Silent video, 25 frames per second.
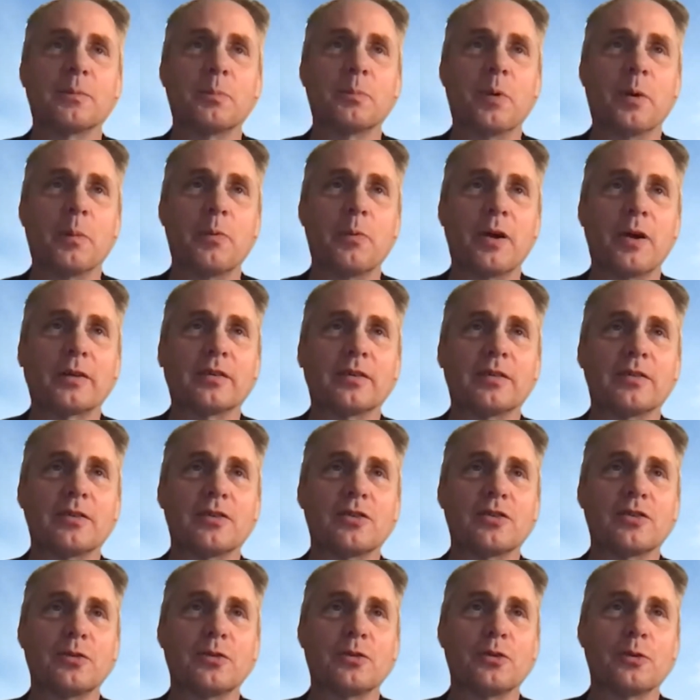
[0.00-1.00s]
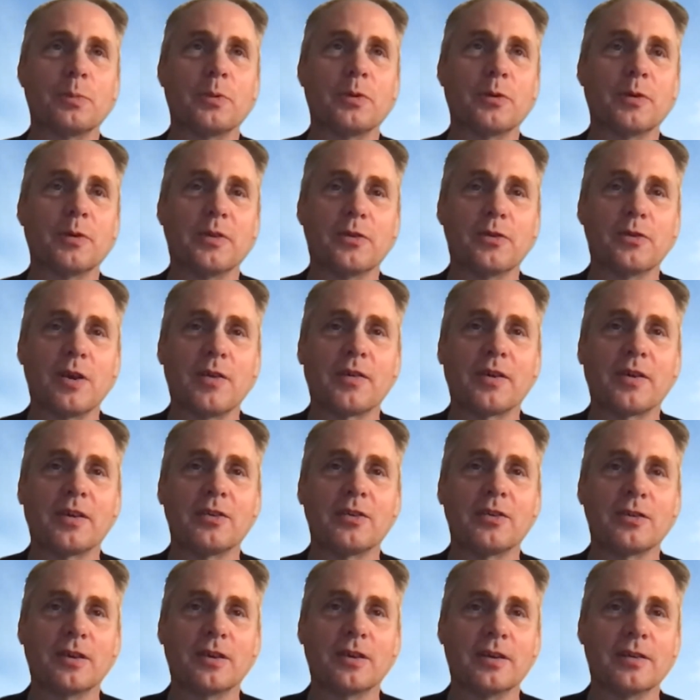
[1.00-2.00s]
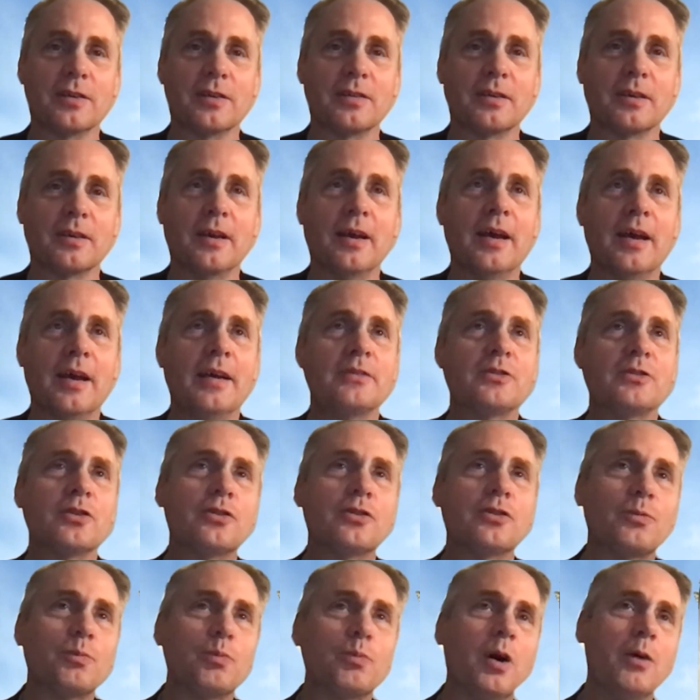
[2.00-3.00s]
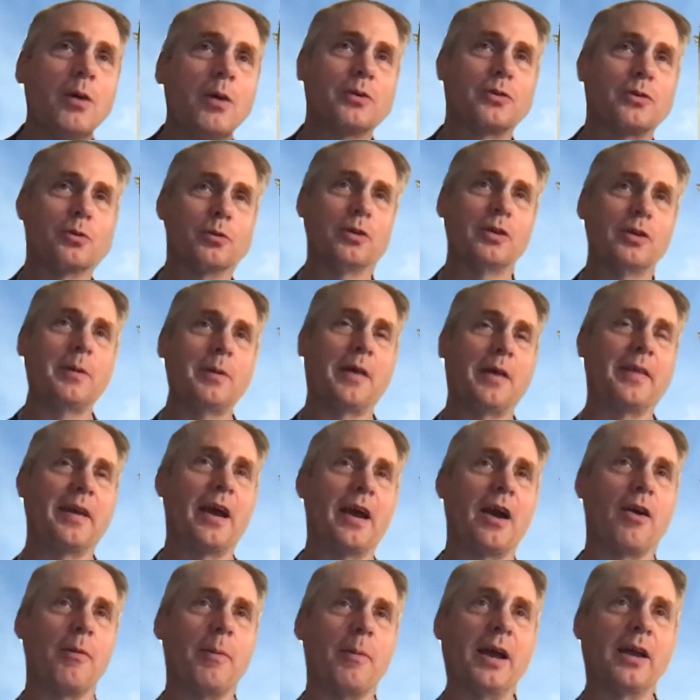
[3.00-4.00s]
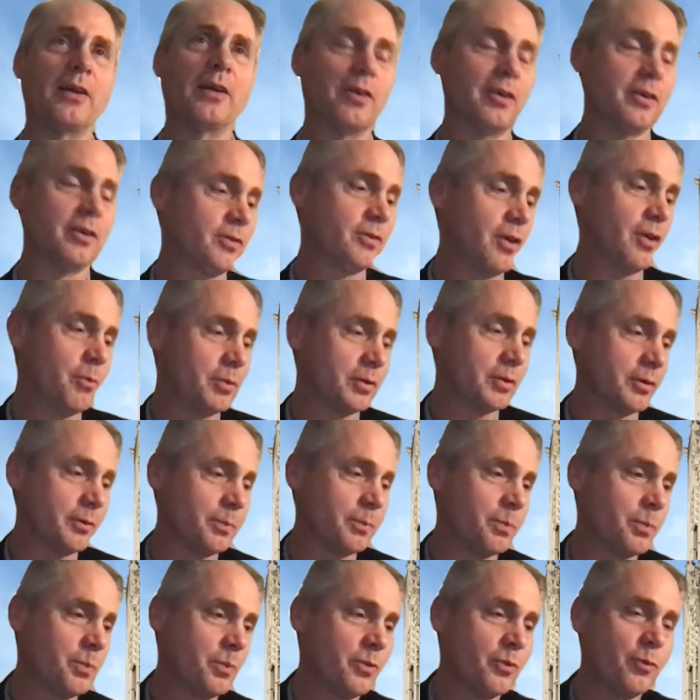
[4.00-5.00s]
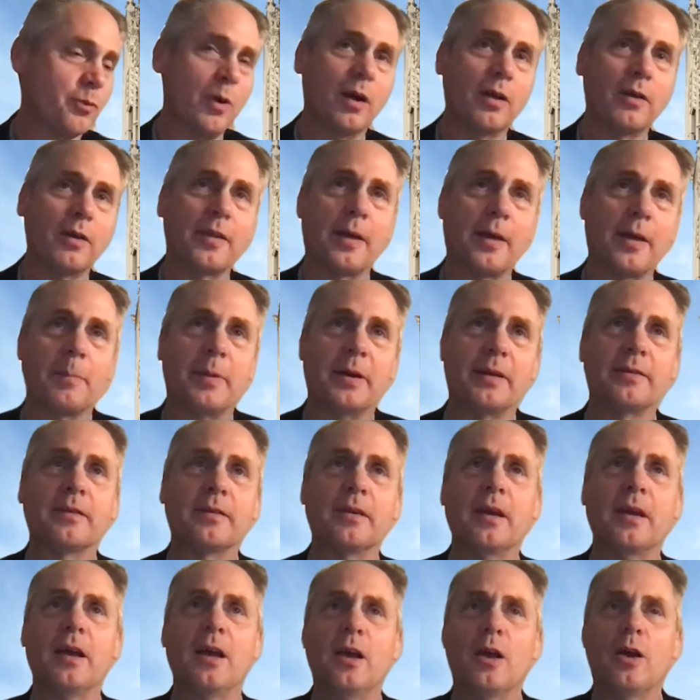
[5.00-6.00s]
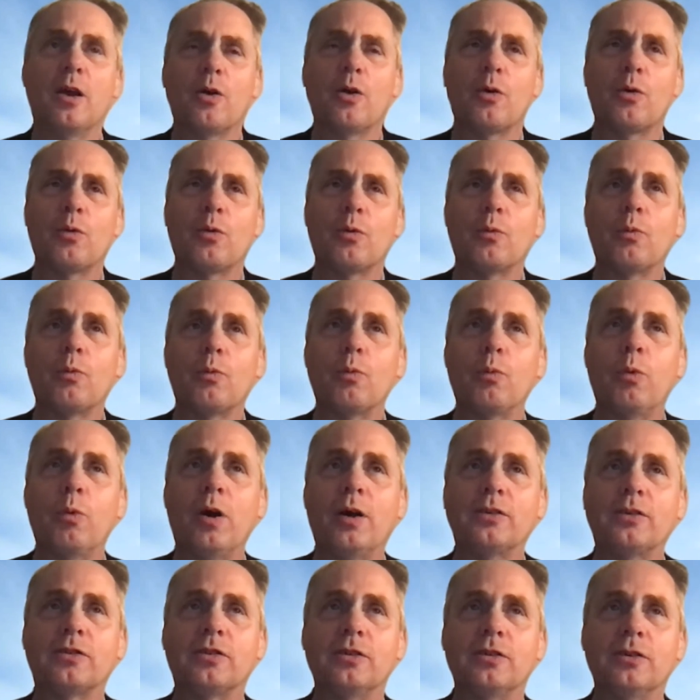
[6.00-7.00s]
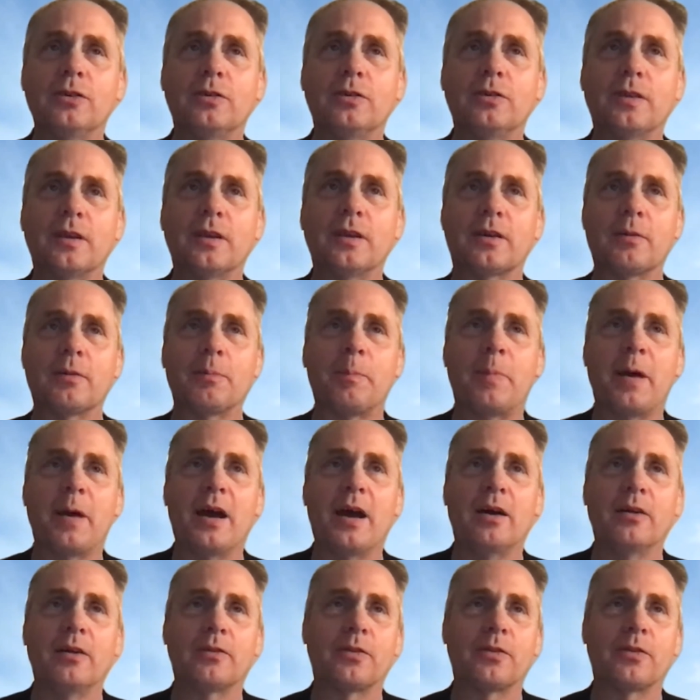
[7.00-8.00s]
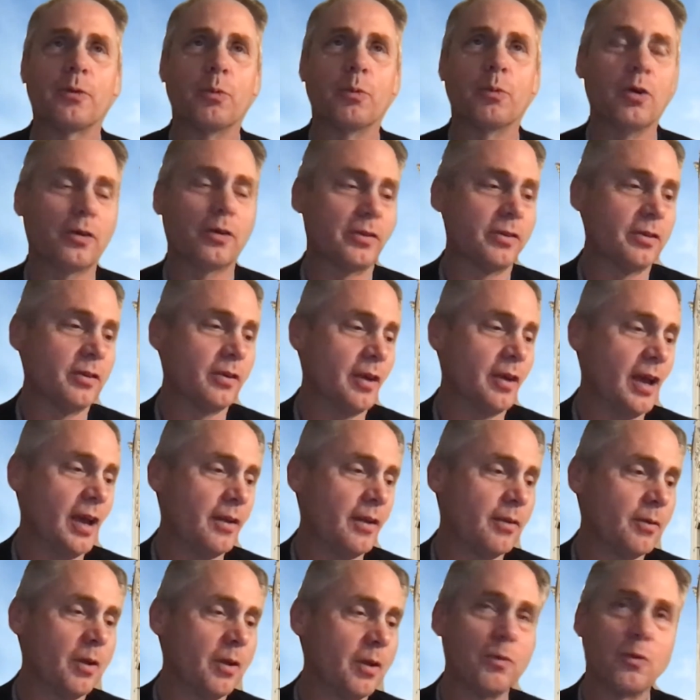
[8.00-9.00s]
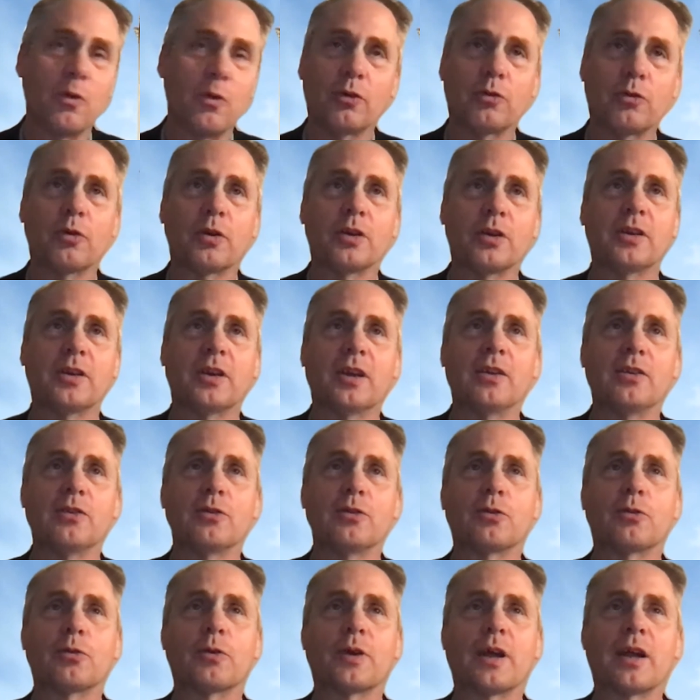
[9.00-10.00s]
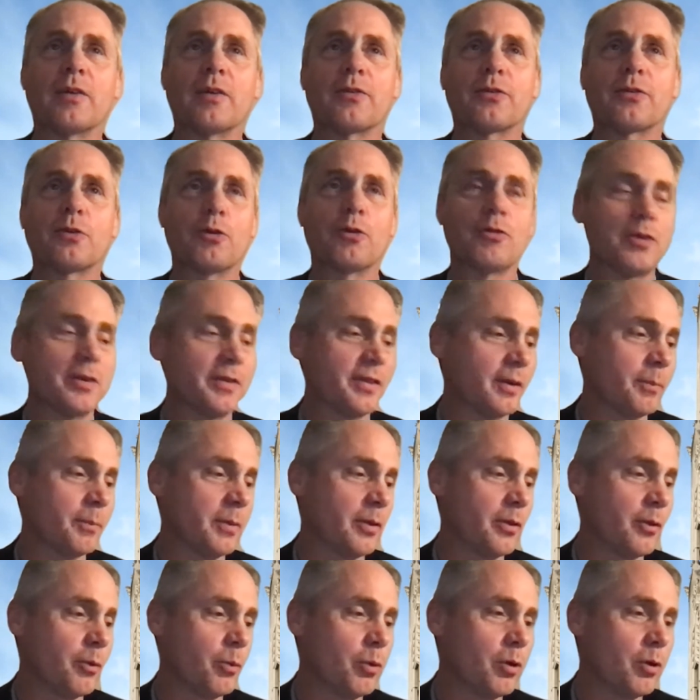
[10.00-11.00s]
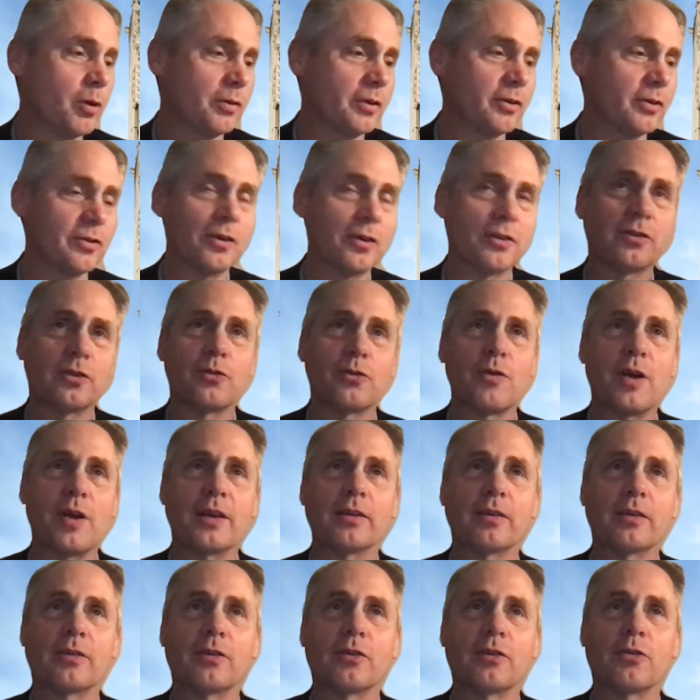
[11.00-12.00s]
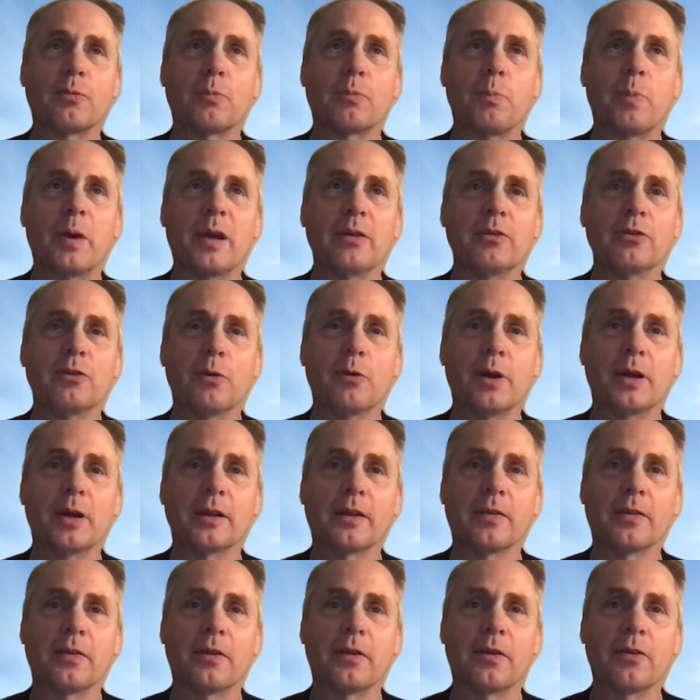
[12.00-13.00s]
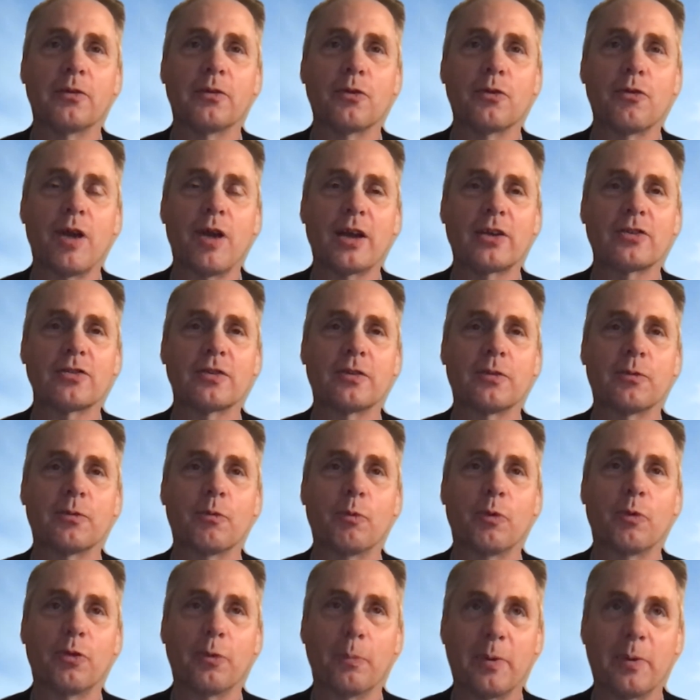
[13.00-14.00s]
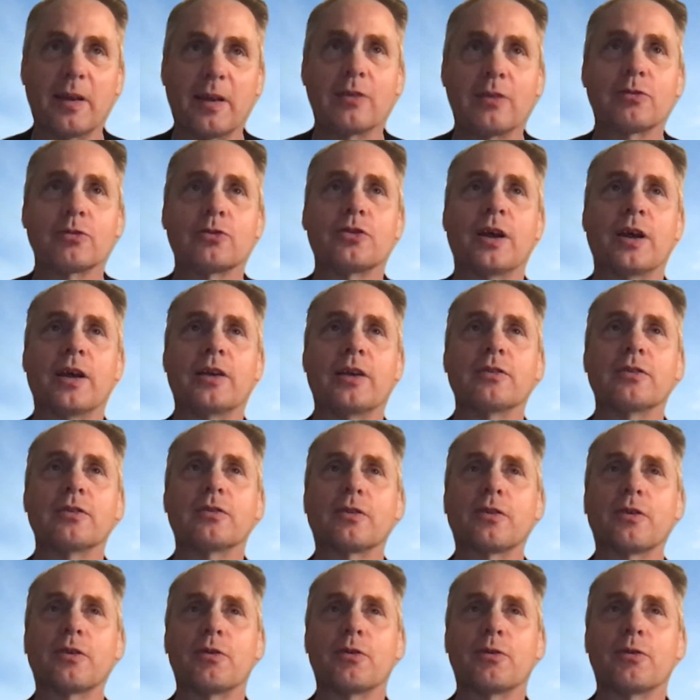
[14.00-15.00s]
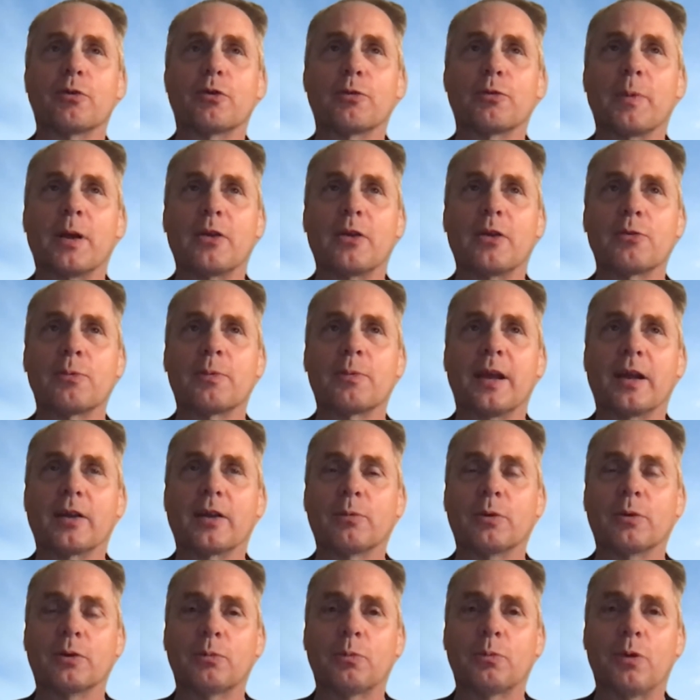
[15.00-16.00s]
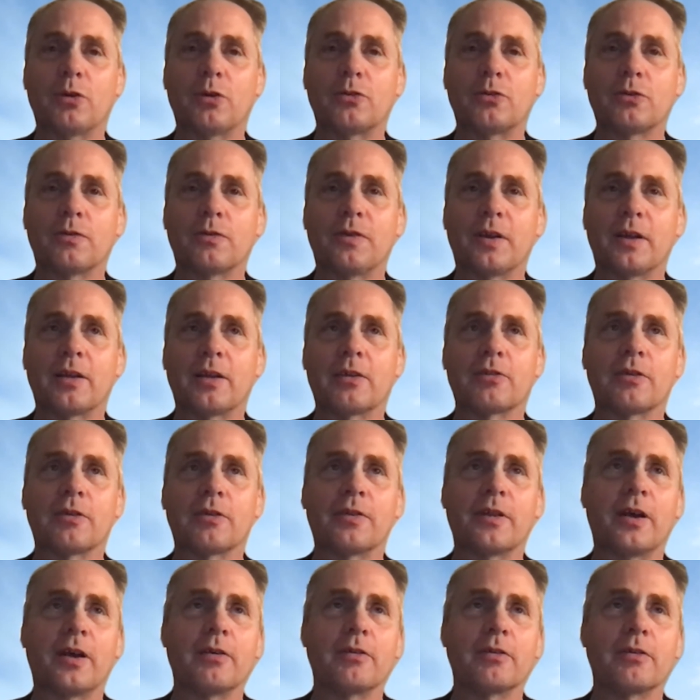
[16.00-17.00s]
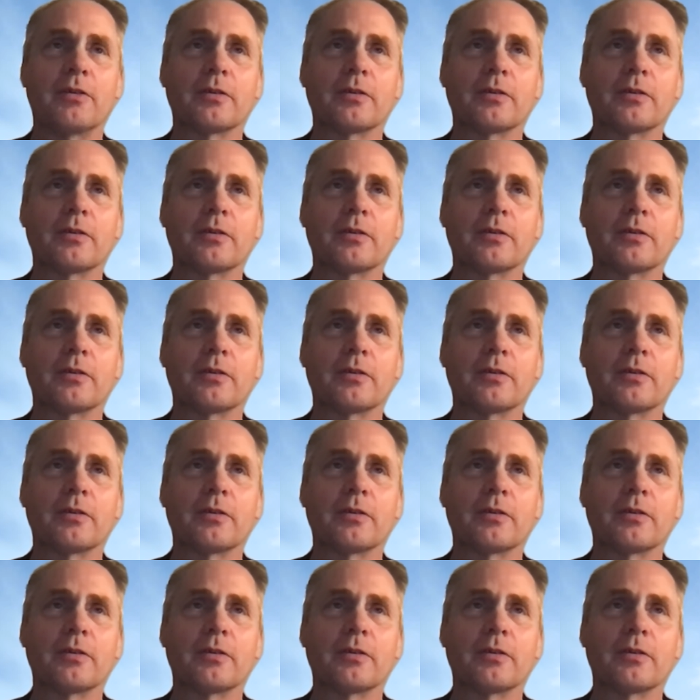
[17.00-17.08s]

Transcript: practice issue between the traffic engineers. Just while we're talking about the RMA, and don't want to dwell on that, but what do you think about the work, and not getting you to talk out of school or anything, but the work that Justice Randerson's been doing in the direction with the potential changes to the Resource Management Act? What's your feelings on those?